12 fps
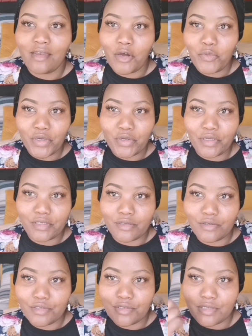And now we're going
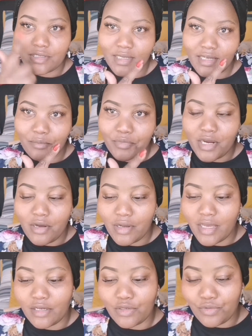to go to the second
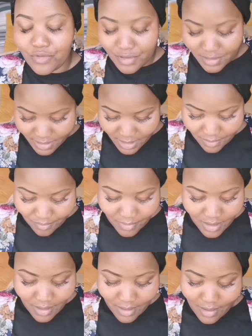brow and do the same.
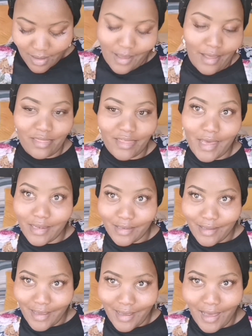And
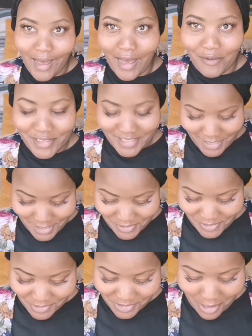then I will tell
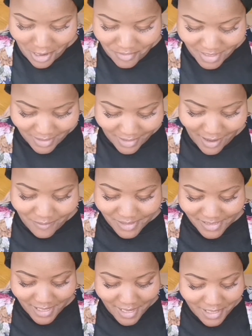you a story. I
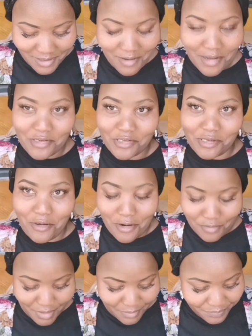will tell you a
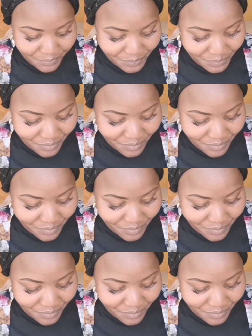story.